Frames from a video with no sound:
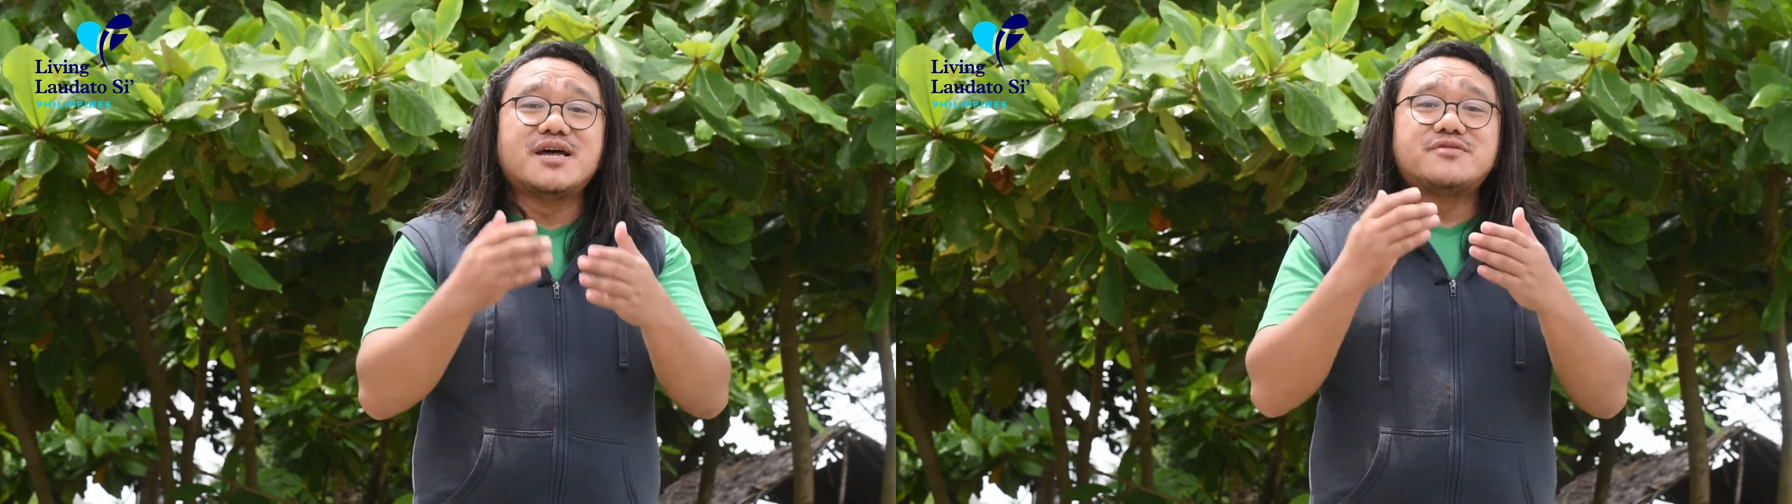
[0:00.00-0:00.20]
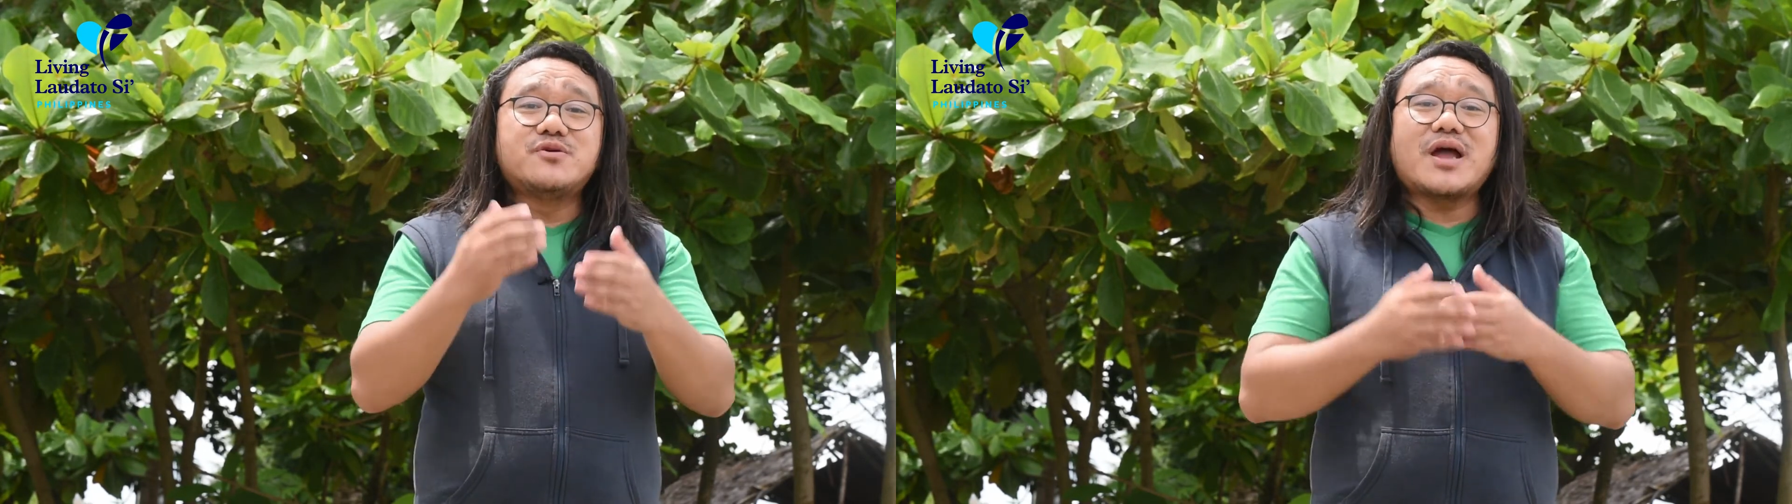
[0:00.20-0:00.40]

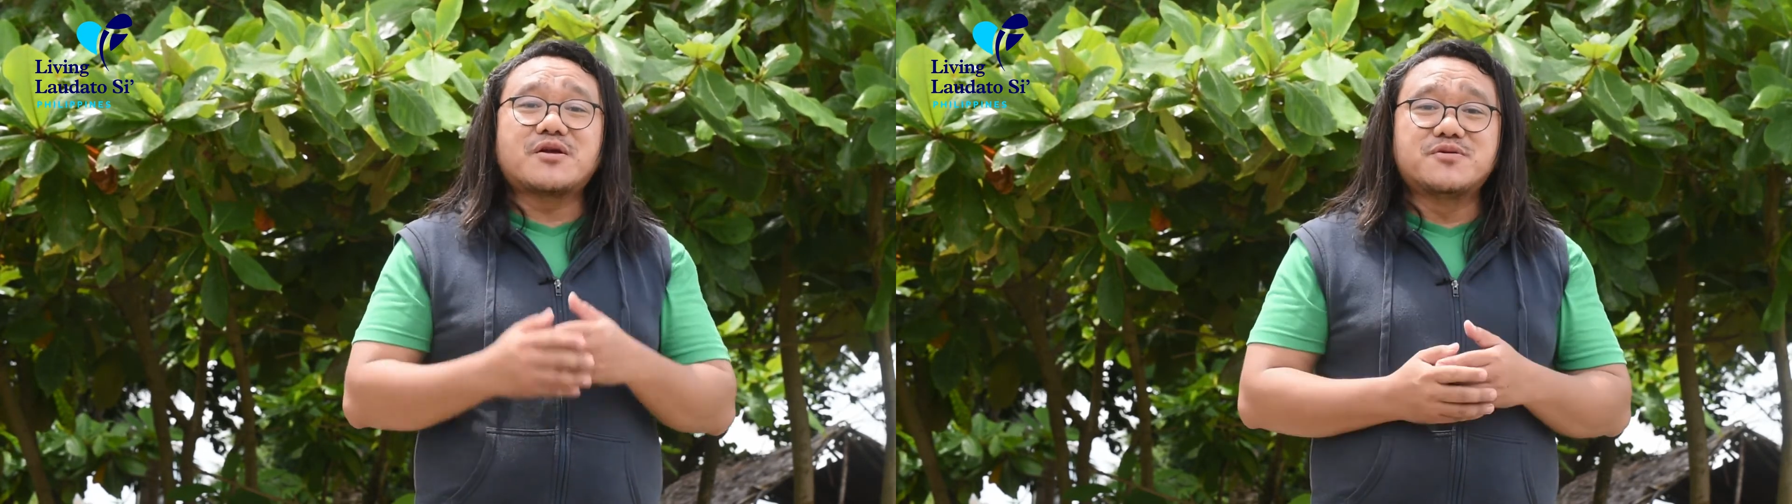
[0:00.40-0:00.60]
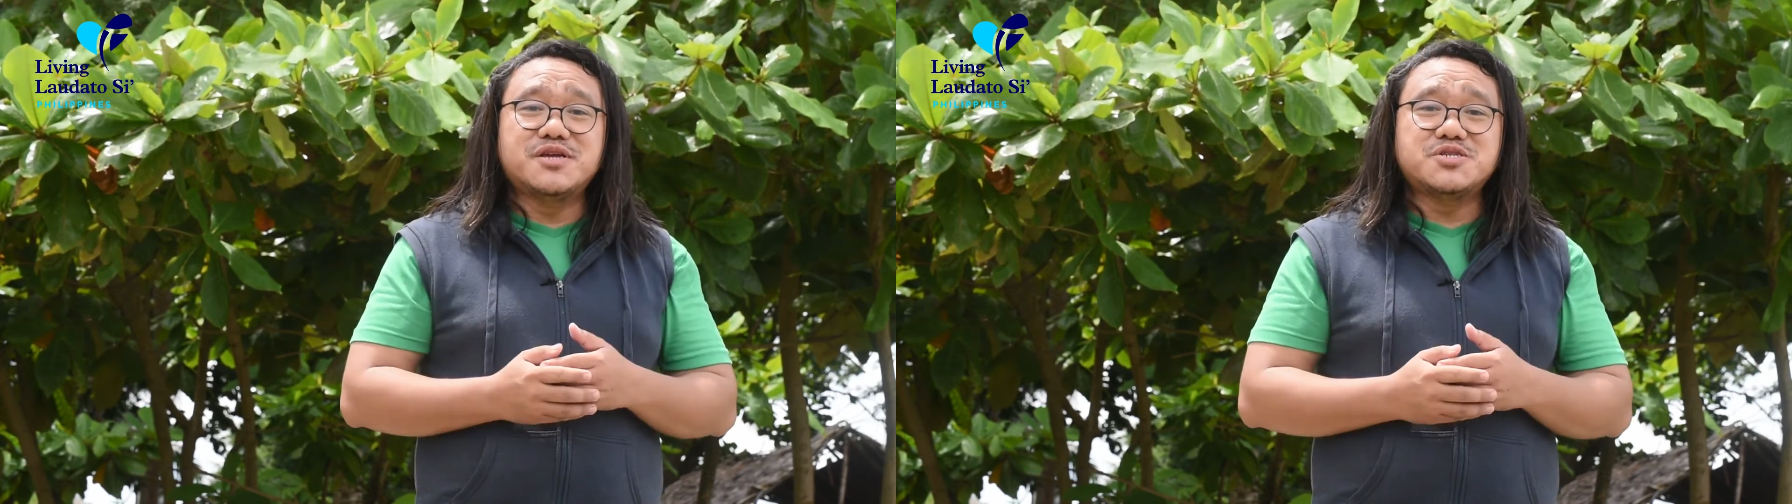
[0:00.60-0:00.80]
the
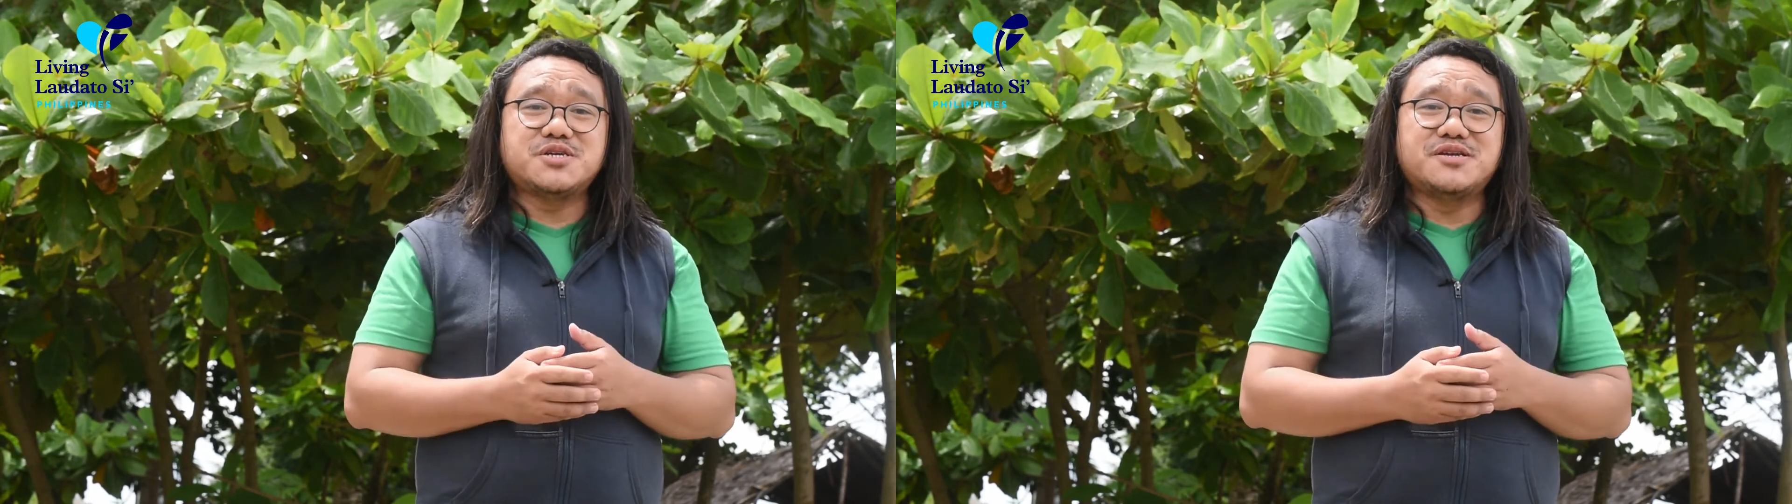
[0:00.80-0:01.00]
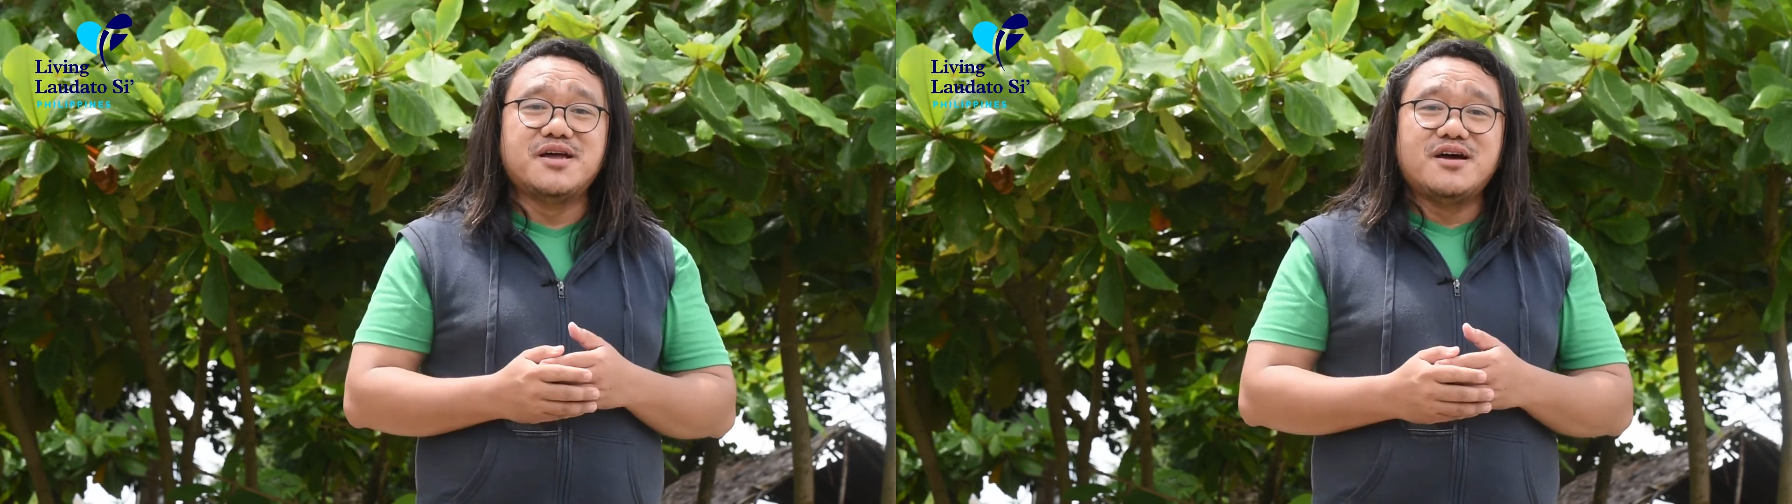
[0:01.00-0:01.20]

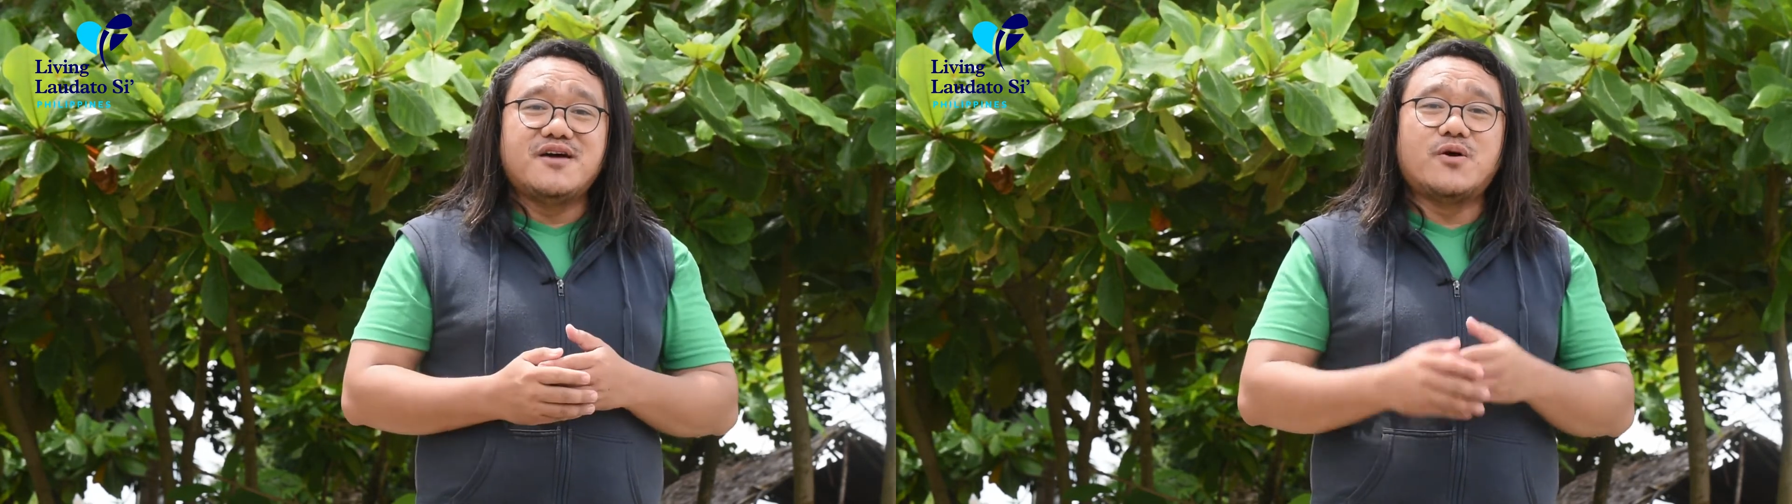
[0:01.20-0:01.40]
recognition of